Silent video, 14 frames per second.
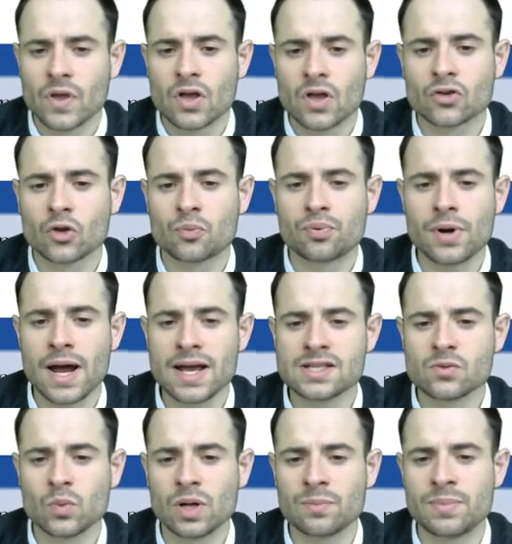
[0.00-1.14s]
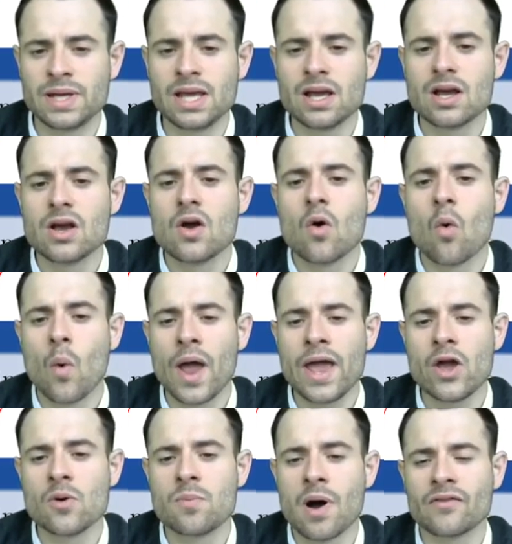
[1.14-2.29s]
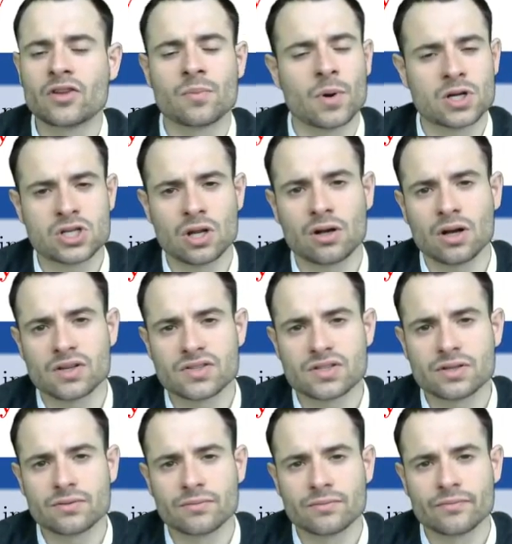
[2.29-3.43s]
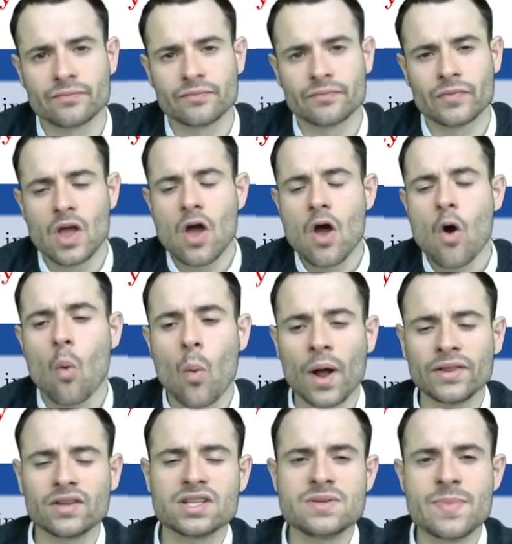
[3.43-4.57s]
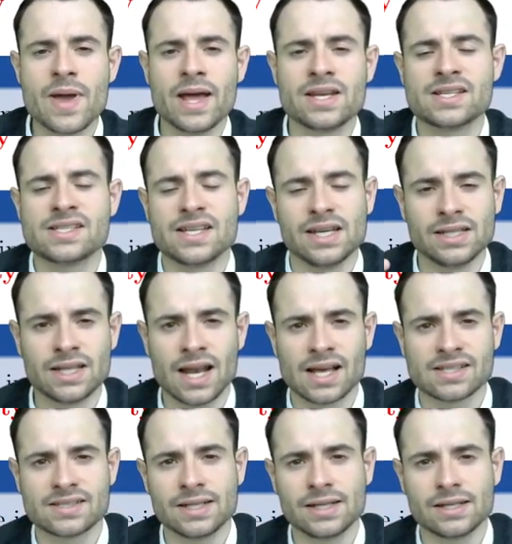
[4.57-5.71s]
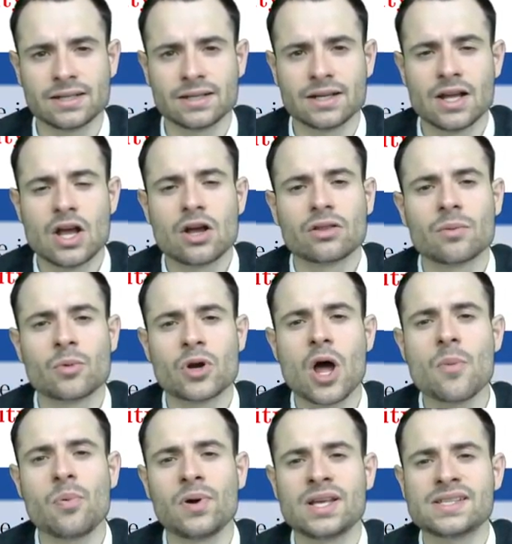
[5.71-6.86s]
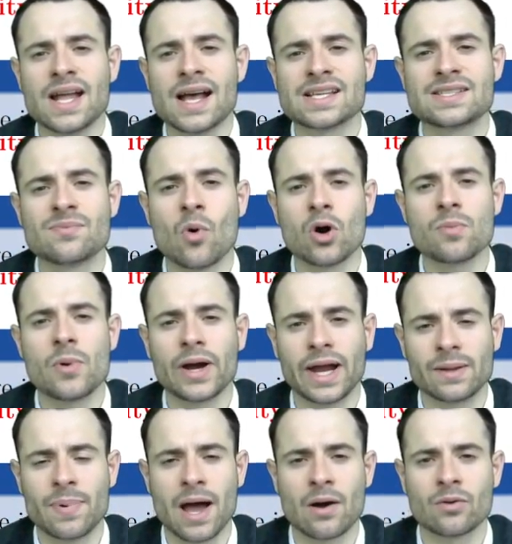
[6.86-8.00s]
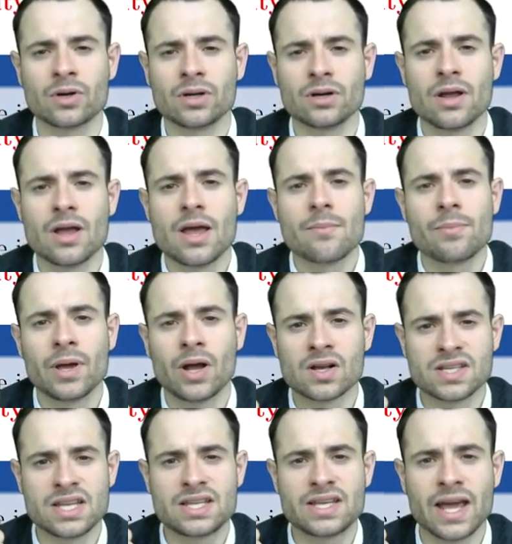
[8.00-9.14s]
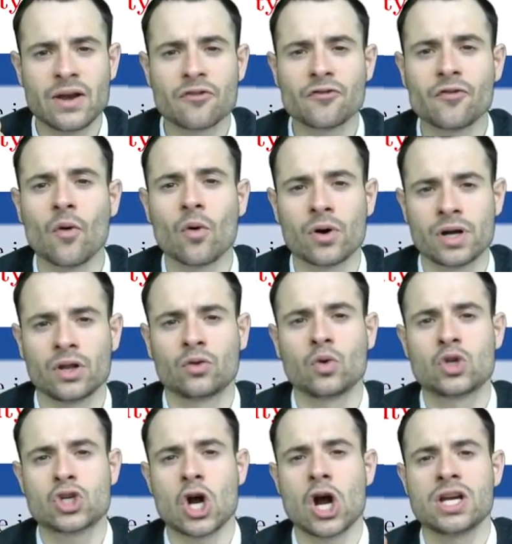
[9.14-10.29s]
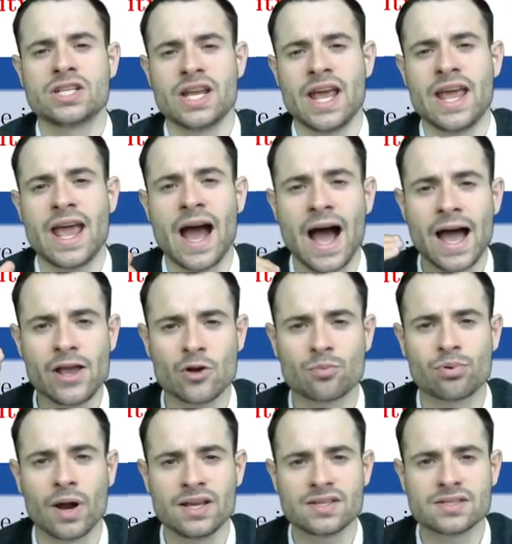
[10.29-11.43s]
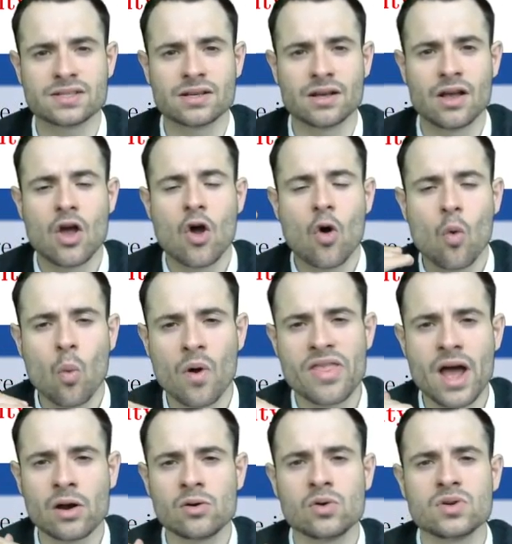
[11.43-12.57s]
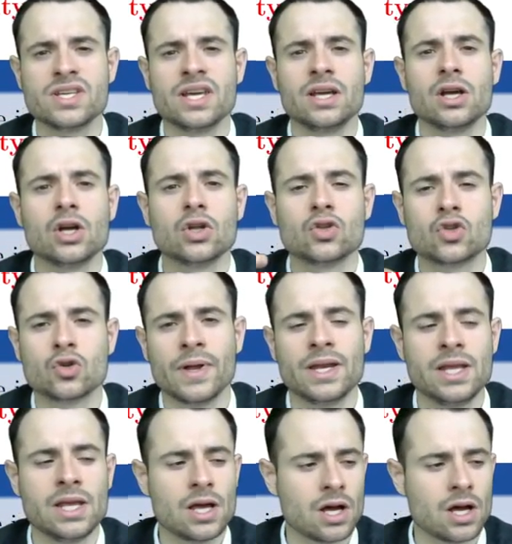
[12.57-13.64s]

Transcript: So the price will be way above the marginal cost. When the demand is inelastic, the monopolist has more market power because it can afford to charge a higher price without losing too many